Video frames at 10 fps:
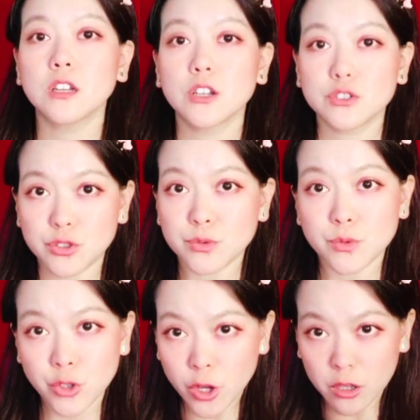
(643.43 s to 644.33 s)
Do
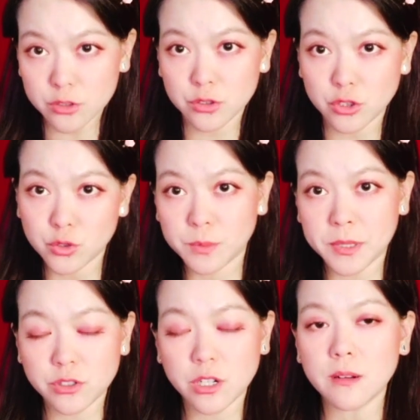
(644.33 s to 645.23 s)
not use
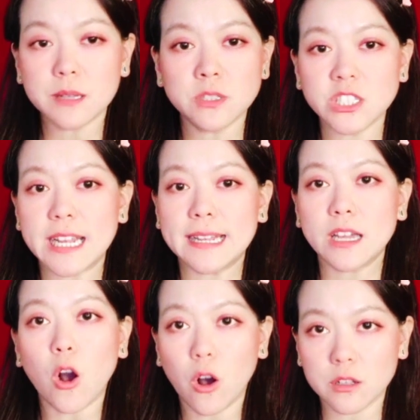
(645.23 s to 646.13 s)
petroleum jelly
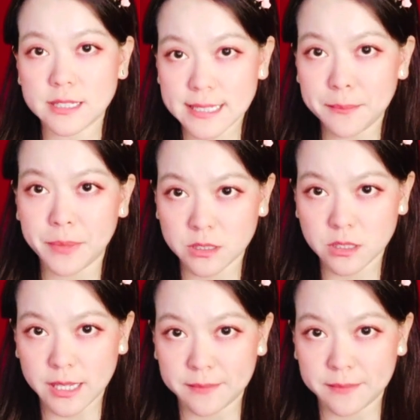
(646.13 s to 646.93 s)
on sunburned skin,